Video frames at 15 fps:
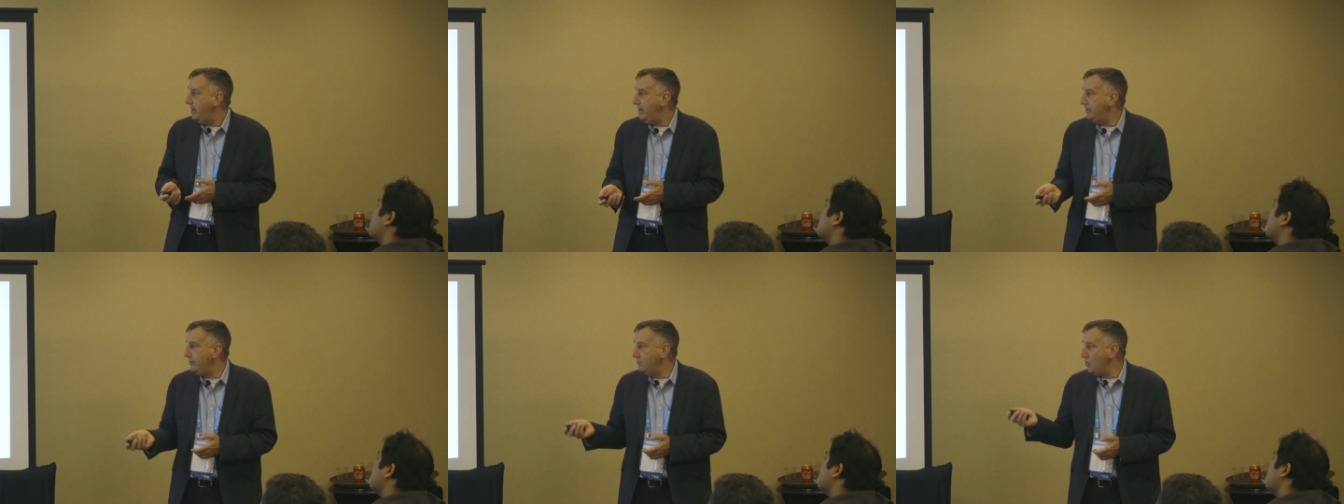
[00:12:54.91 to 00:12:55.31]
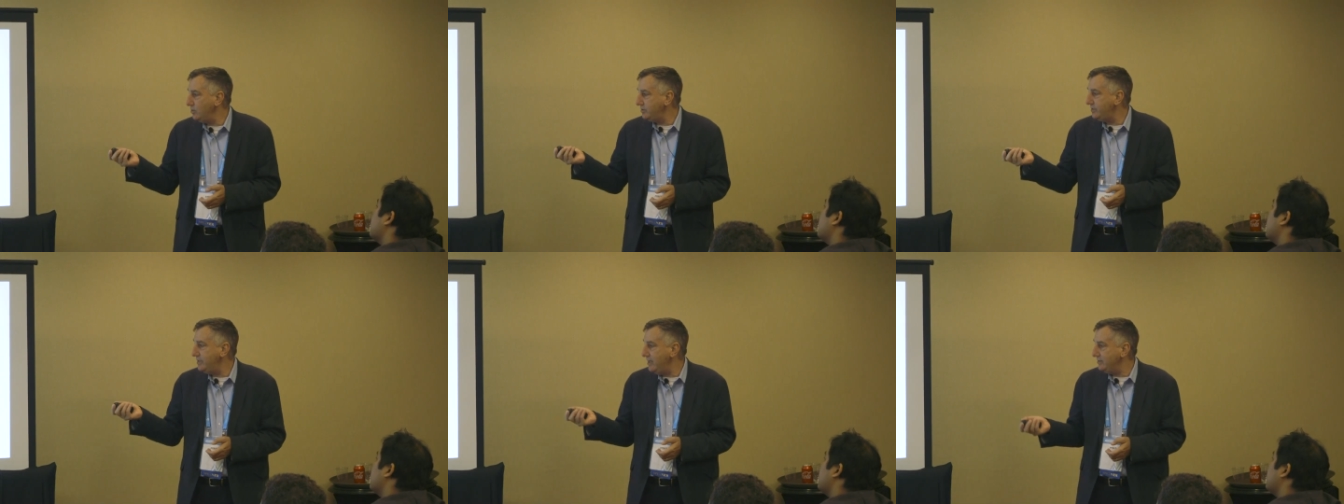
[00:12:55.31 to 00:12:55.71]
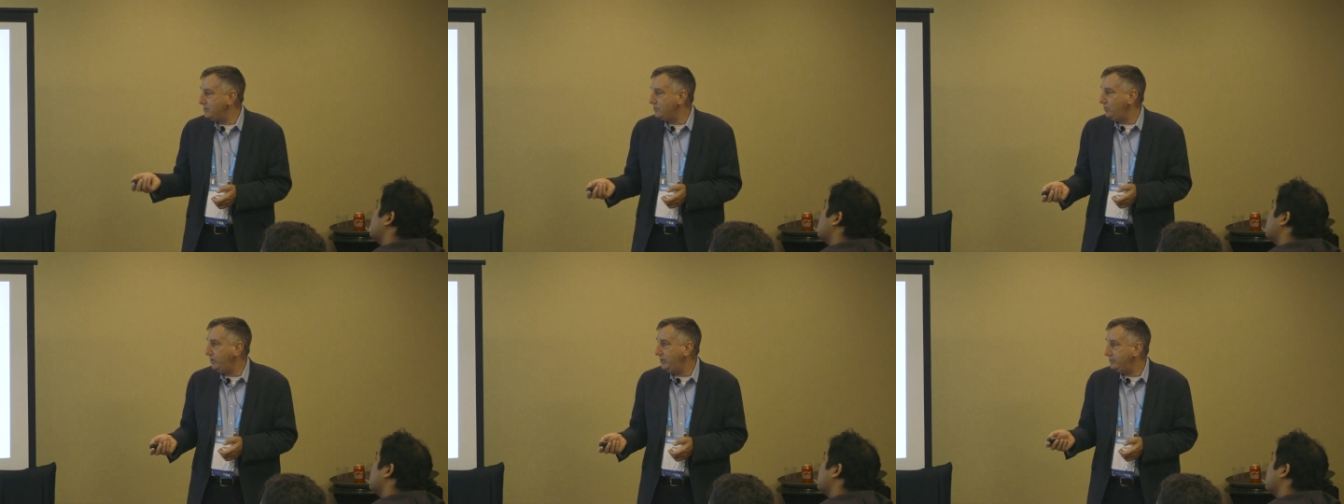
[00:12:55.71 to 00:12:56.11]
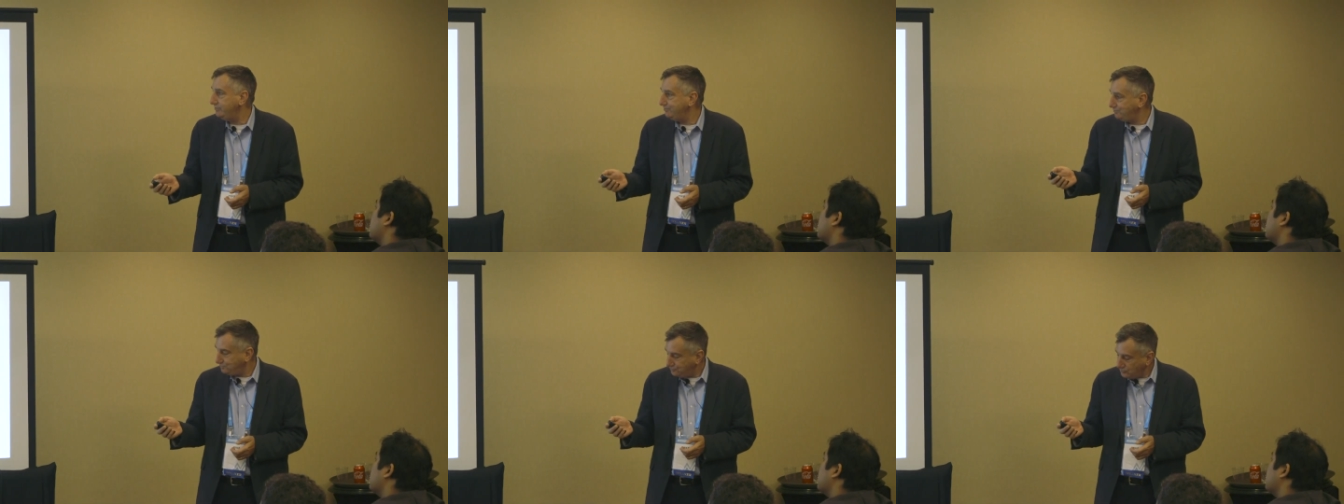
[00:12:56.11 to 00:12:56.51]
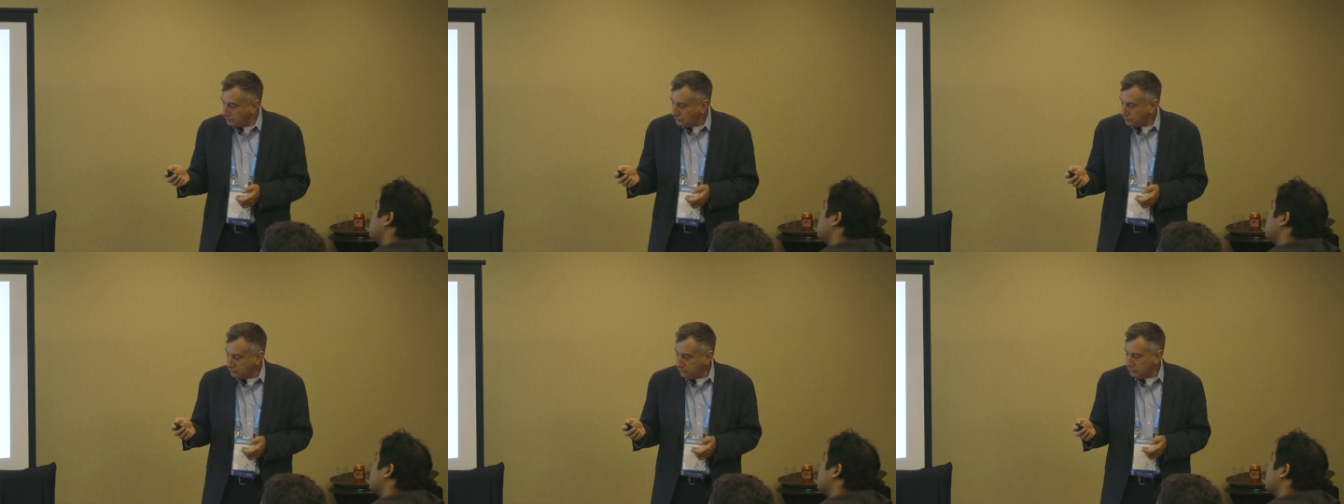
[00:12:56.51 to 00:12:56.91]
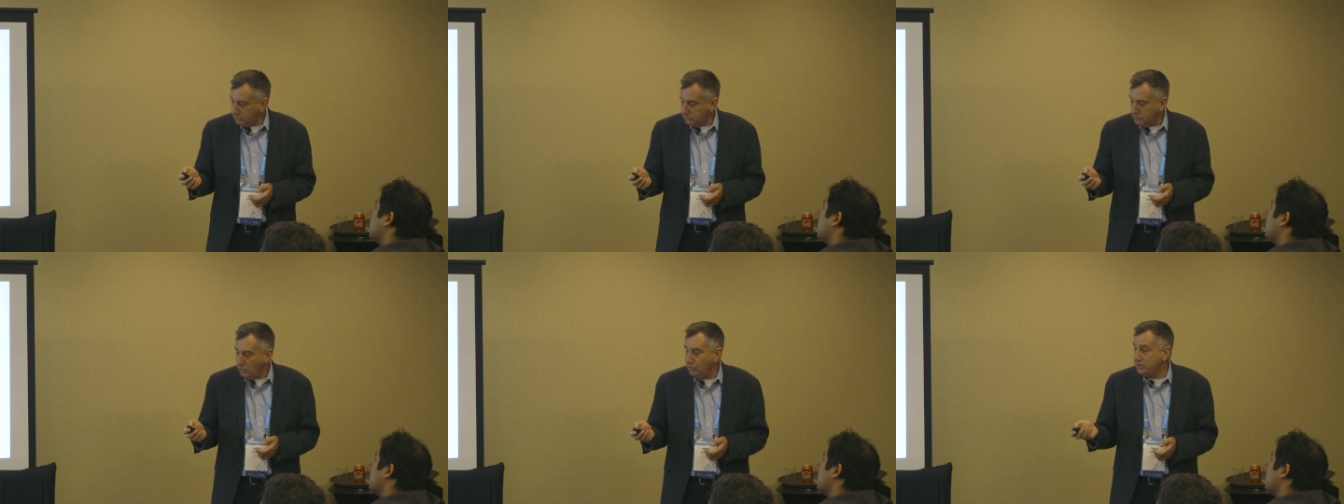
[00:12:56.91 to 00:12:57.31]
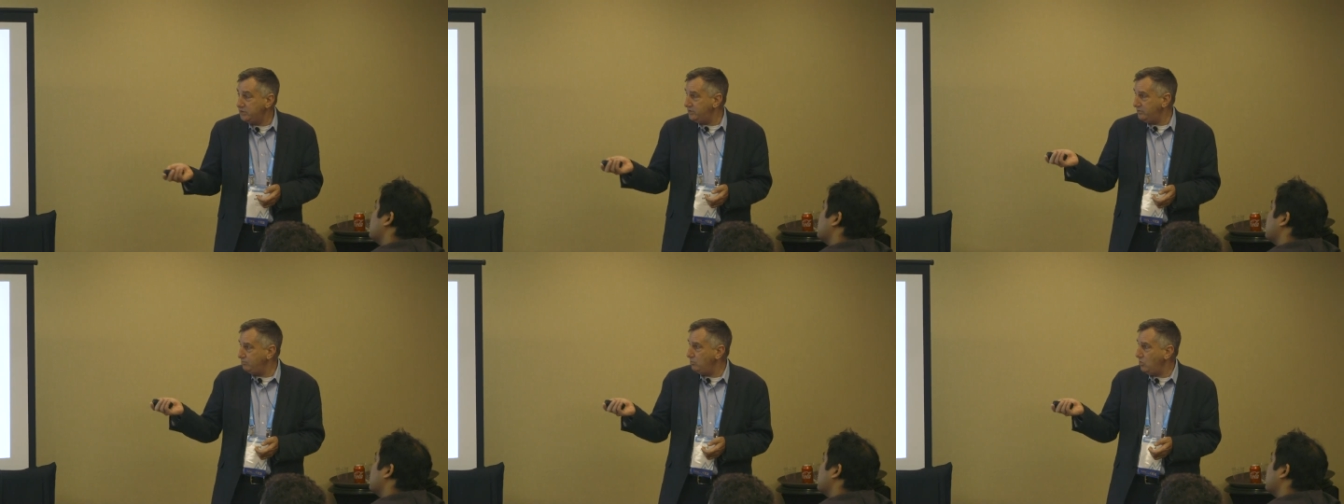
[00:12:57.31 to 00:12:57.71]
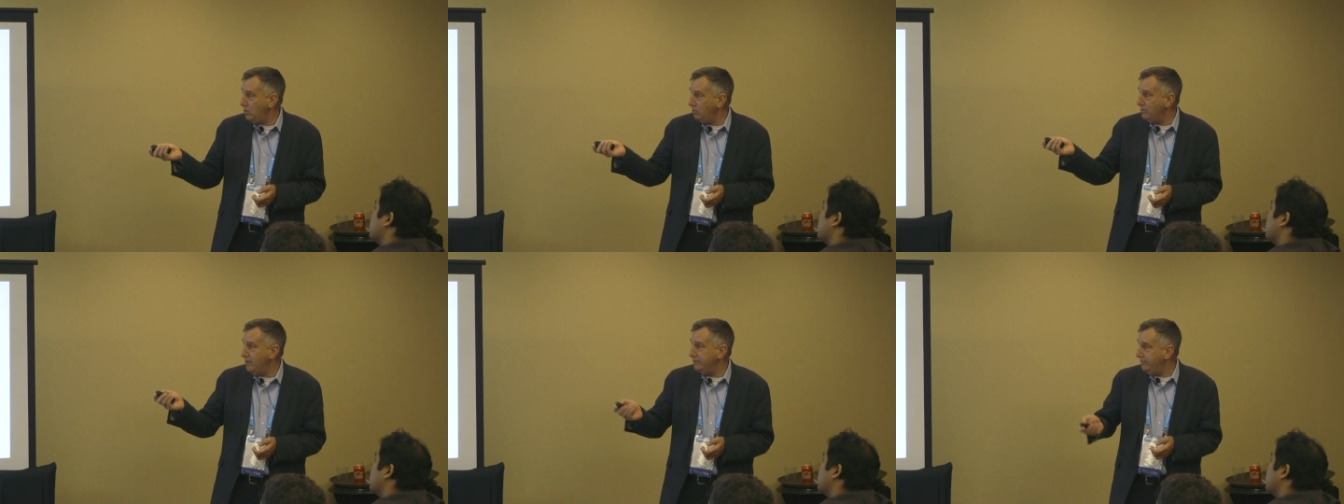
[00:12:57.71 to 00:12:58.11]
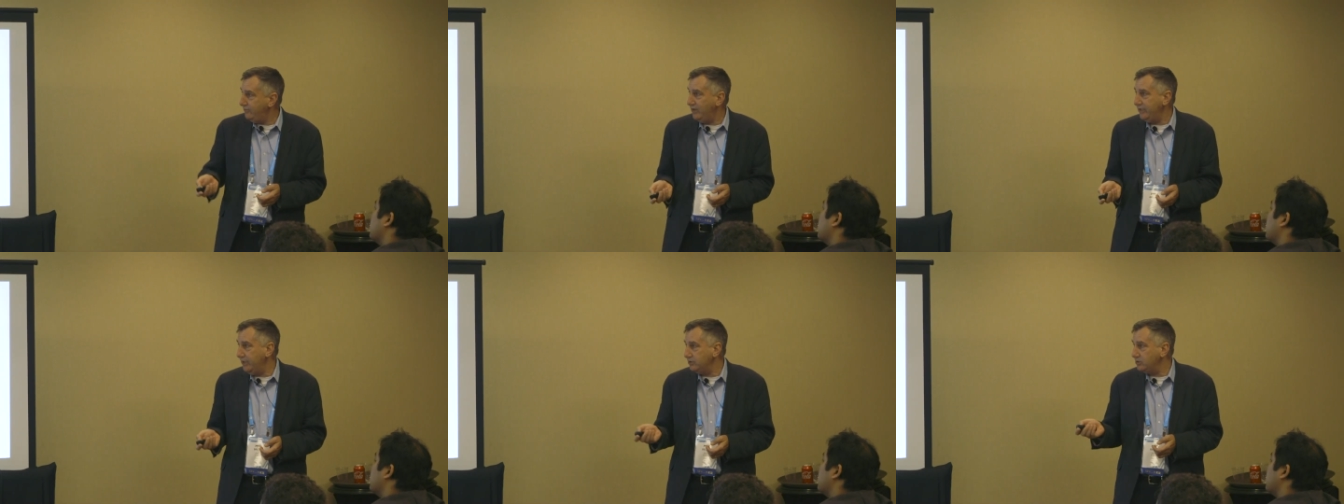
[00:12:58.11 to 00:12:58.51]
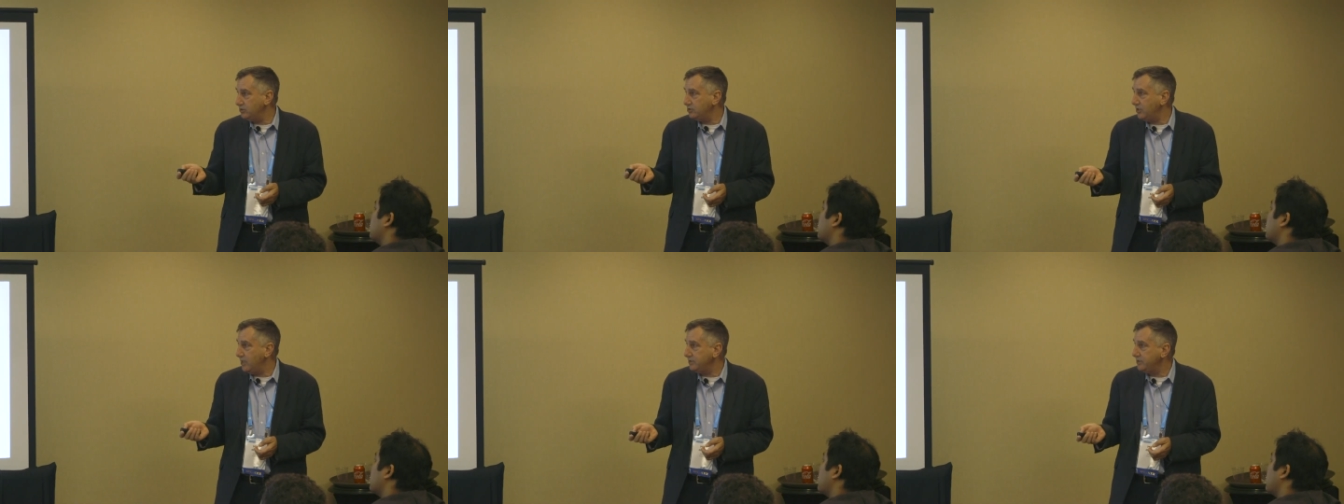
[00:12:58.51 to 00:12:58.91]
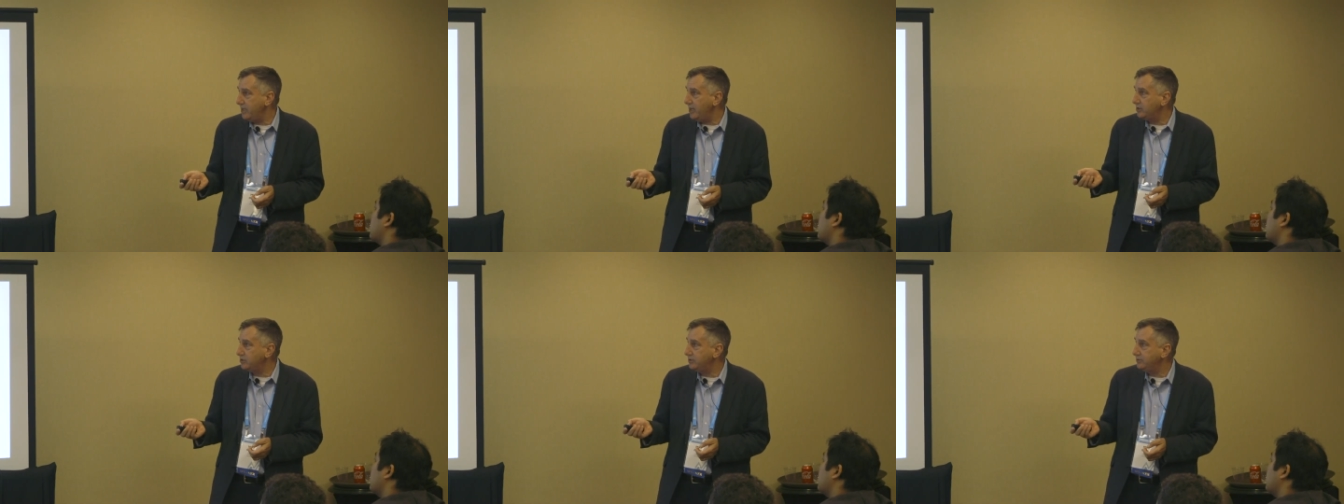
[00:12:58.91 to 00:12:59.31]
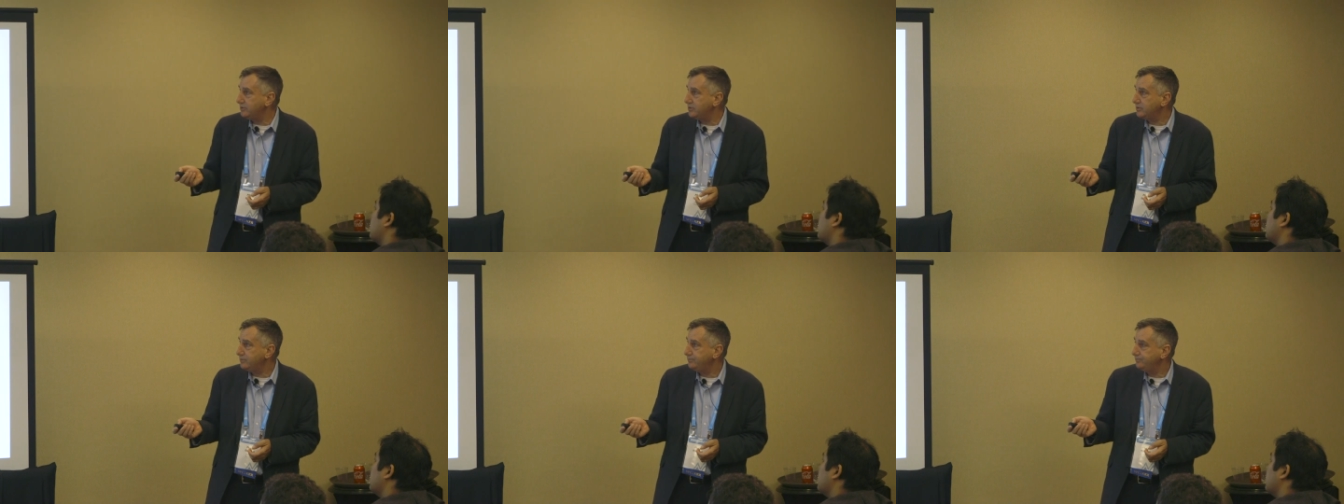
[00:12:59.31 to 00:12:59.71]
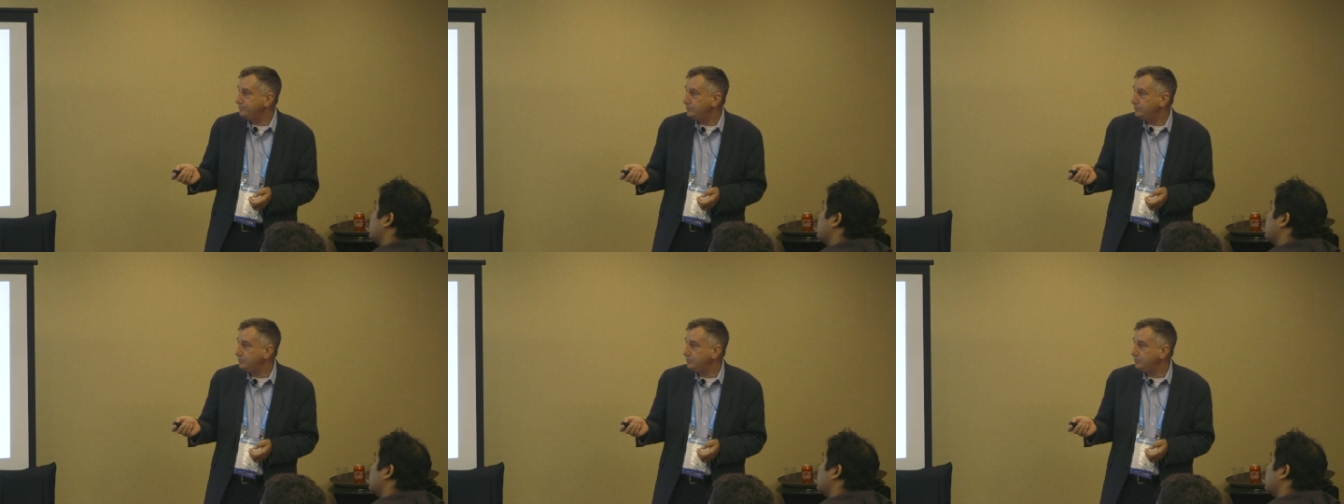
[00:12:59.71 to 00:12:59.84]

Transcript: And of course NetSuite, which is more around the financial transactions.